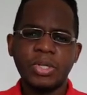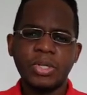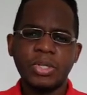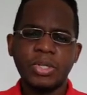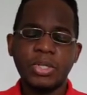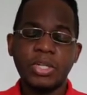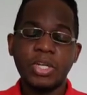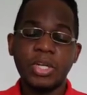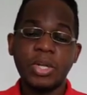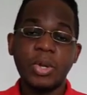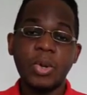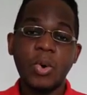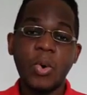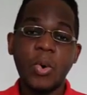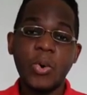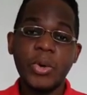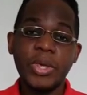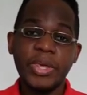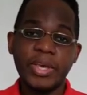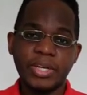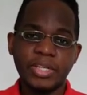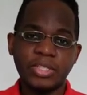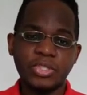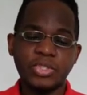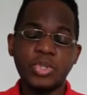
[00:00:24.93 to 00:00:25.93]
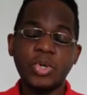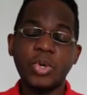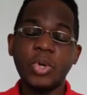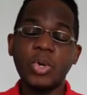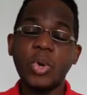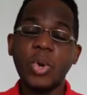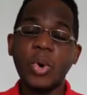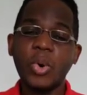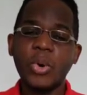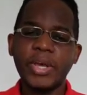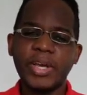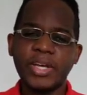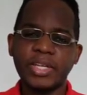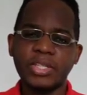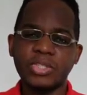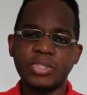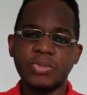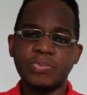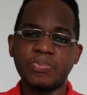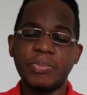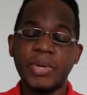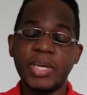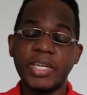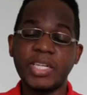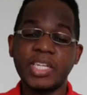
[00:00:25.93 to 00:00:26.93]
The lawyers, your
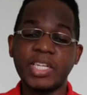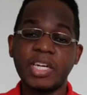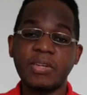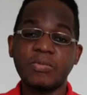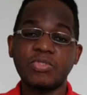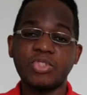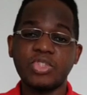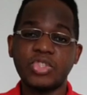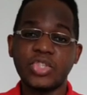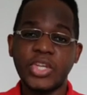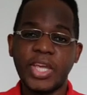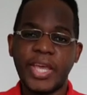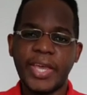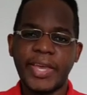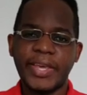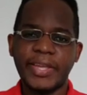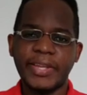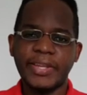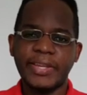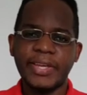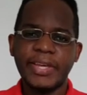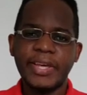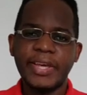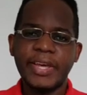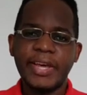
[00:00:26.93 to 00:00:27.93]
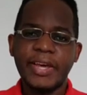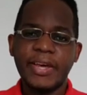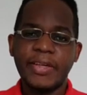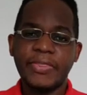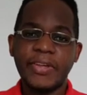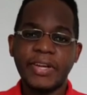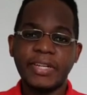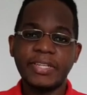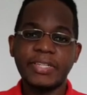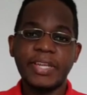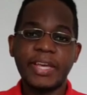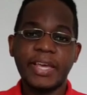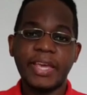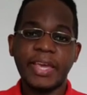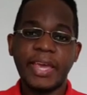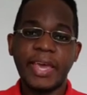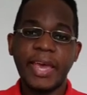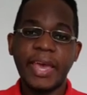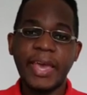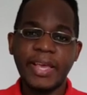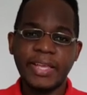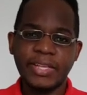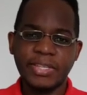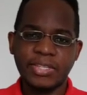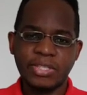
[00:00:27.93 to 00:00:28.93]
lawyers, may have said that the
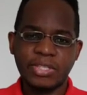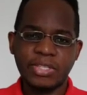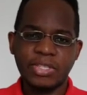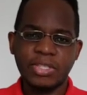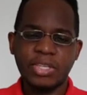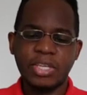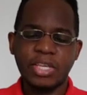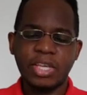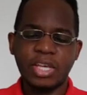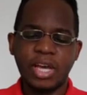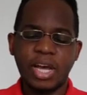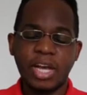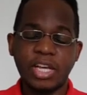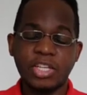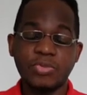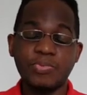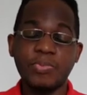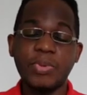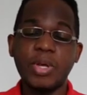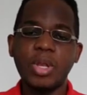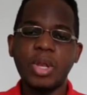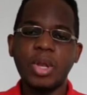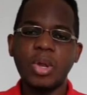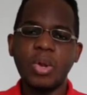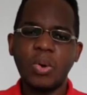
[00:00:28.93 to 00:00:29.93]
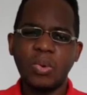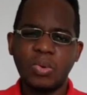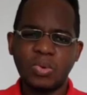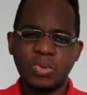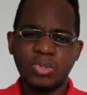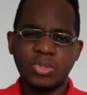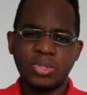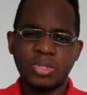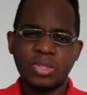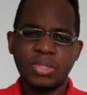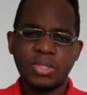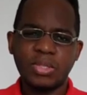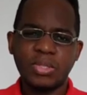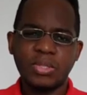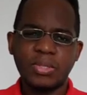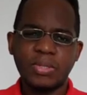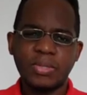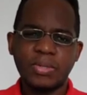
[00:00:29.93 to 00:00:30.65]
case has been lost.